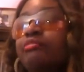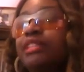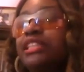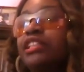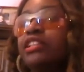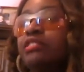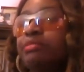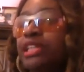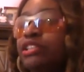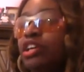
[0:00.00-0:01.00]
It's still going to
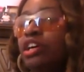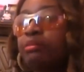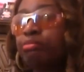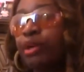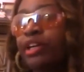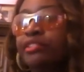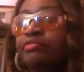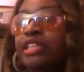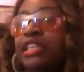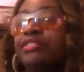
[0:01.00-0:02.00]
be a long
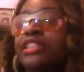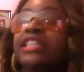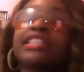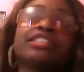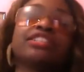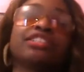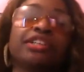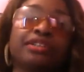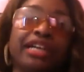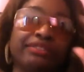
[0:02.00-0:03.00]
book and everything,
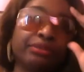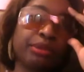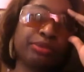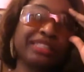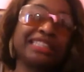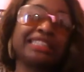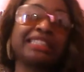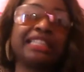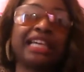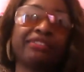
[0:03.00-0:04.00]
so everyone will get to
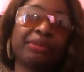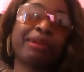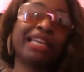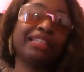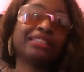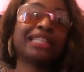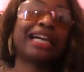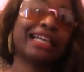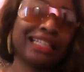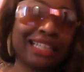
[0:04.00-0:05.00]
see everybody else
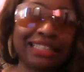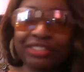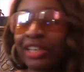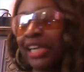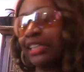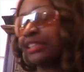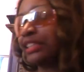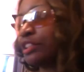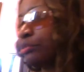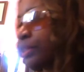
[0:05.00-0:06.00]
that I had
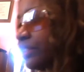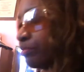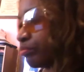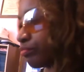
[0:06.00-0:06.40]
dealt with.